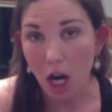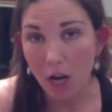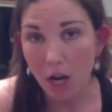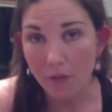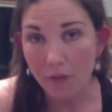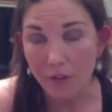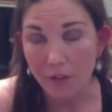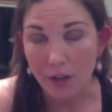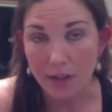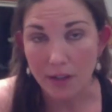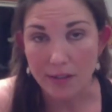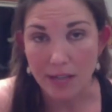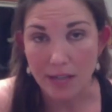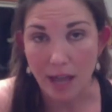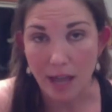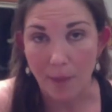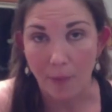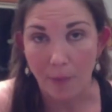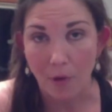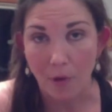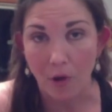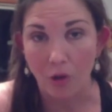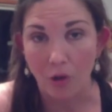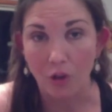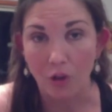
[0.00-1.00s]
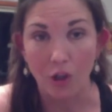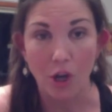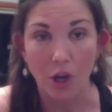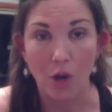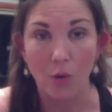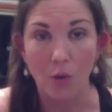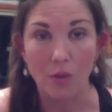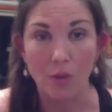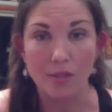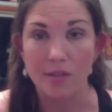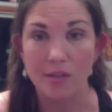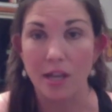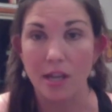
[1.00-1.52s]
for example, you know,
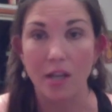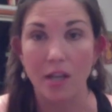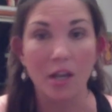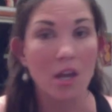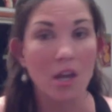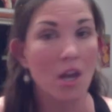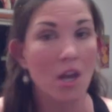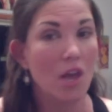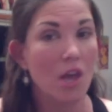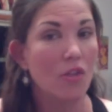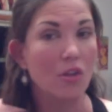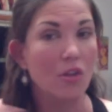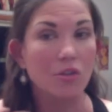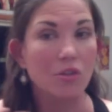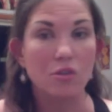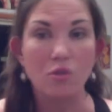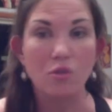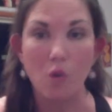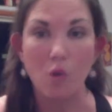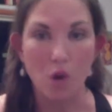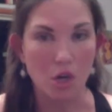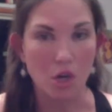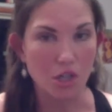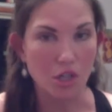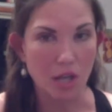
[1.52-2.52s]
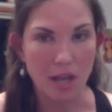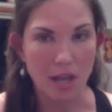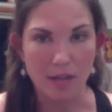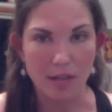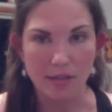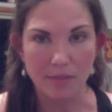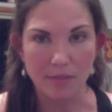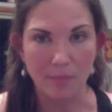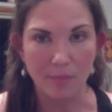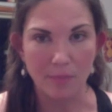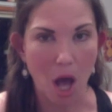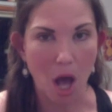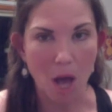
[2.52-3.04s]
is like this gorgeous
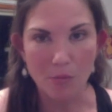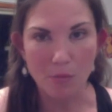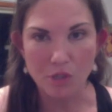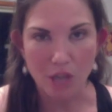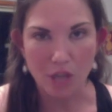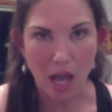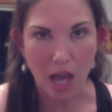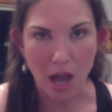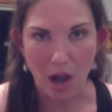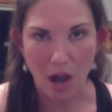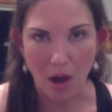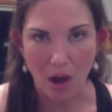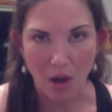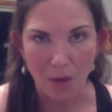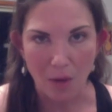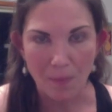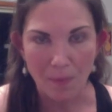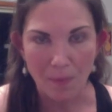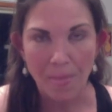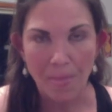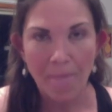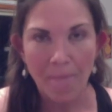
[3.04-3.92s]
bombshell